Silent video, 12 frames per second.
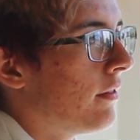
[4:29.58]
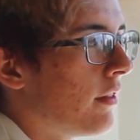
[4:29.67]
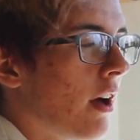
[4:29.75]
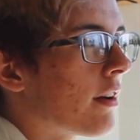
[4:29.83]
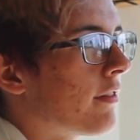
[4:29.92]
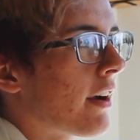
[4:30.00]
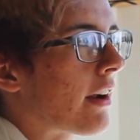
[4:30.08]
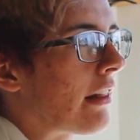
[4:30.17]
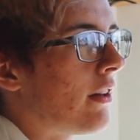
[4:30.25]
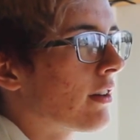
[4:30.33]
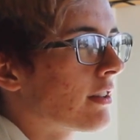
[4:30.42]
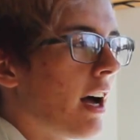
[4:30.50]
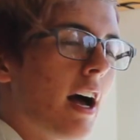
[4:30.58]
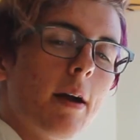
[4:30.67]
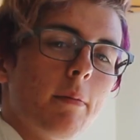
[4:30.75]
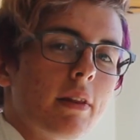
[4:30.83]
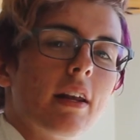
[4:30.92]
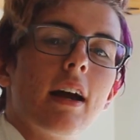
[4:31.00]
not a very long
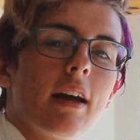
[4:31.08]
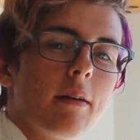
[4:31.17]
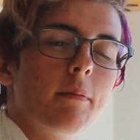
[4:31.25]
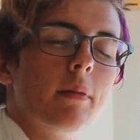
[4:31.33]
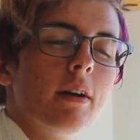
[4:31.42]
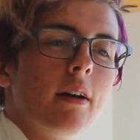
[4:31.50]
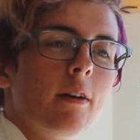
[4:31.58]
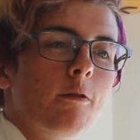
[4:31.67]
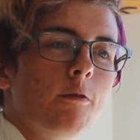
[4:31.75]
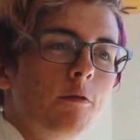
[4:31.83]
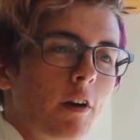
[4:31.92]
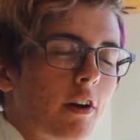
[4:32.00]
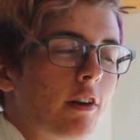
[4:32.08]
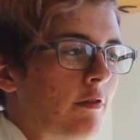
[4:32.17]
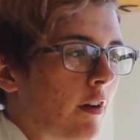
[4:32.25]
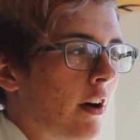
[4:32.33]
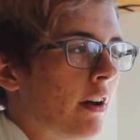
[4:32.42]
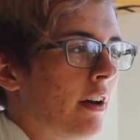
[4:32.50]
time, but that I am very
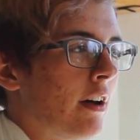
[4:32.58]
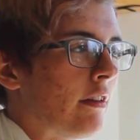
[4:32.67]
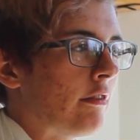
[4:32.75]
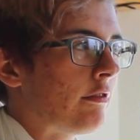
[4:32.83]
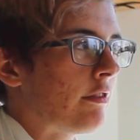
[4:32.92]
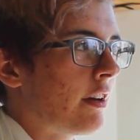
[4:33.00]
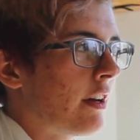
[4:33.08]
fond of.